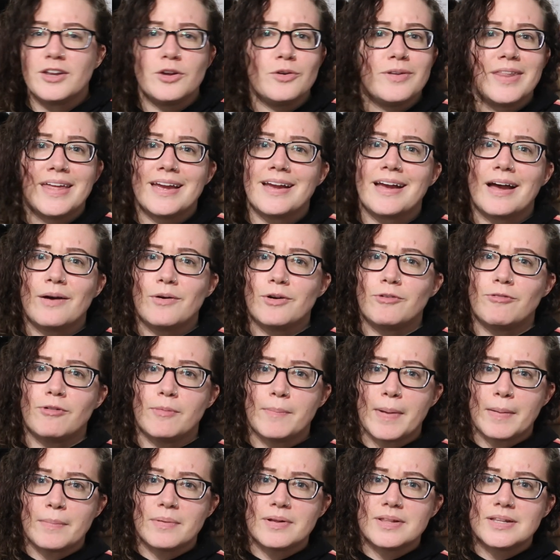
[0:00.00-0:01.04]
You'd think I would
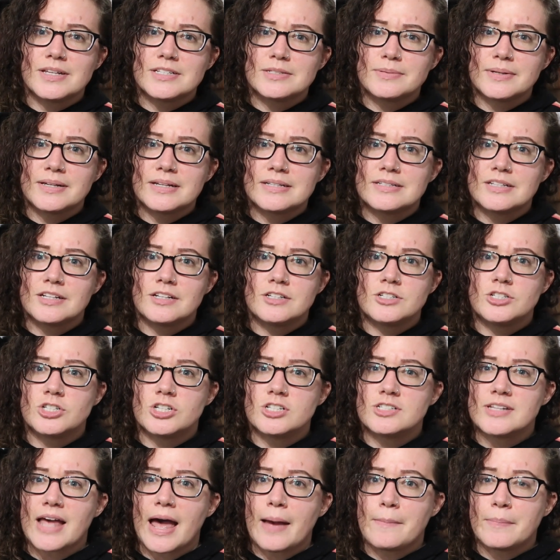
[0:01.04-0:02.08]
remember this because it
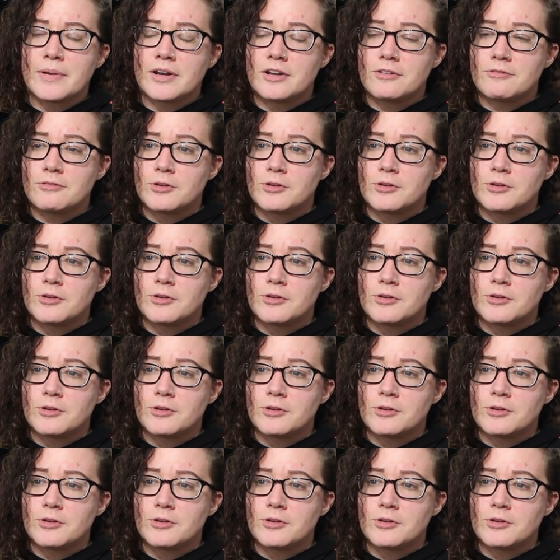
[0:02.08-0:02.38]
just happened